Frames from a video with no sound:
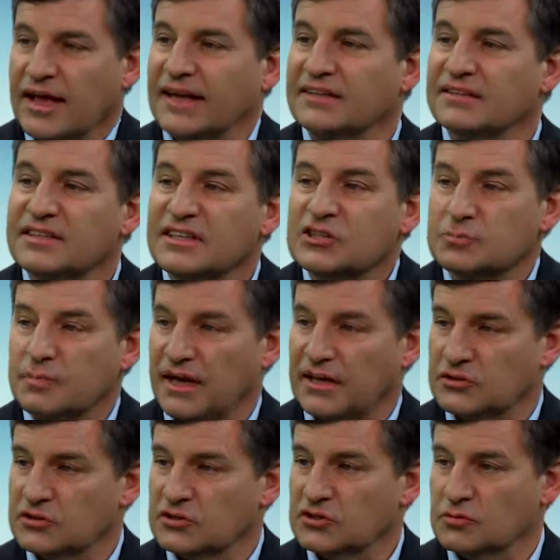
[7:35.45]
And these
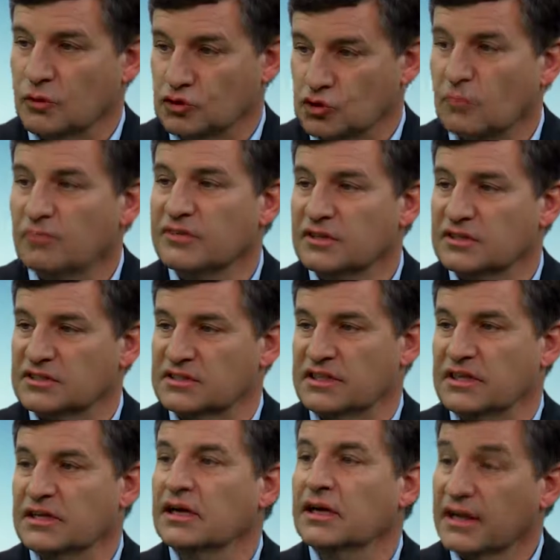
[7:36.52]
patients, most
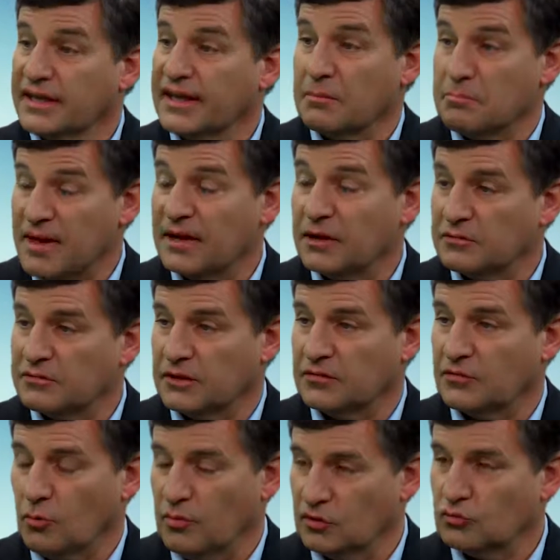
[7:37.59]
obviously, can benefit
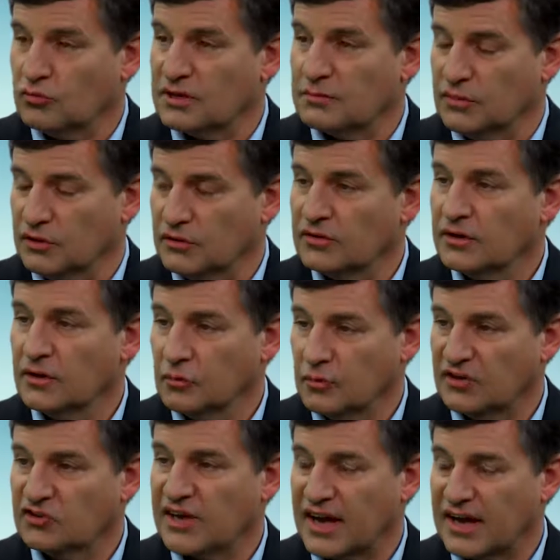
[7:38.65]
from a treatment
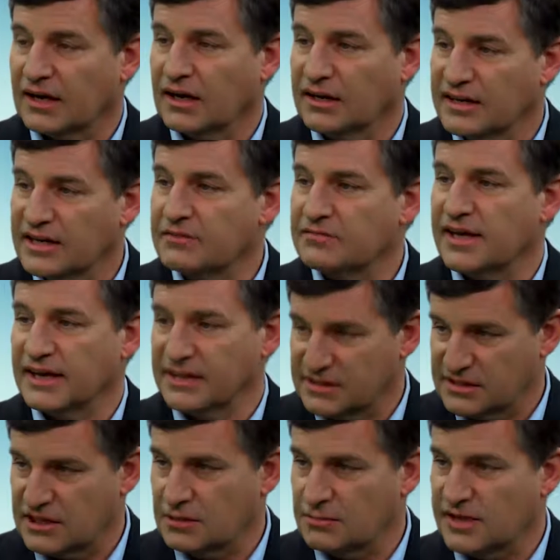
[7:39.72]
which can relieve that
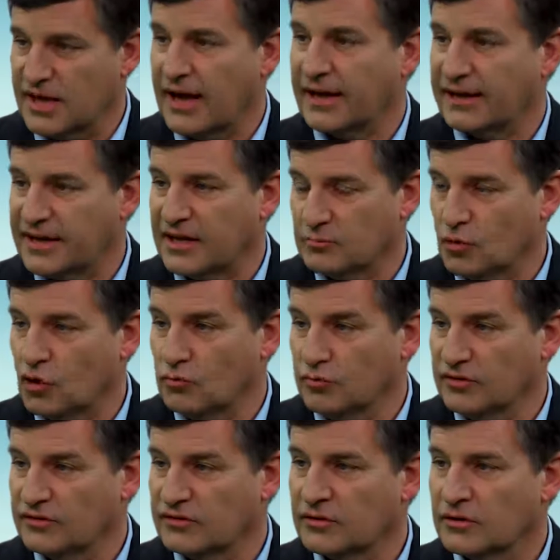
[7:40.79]
ischemia at that moment.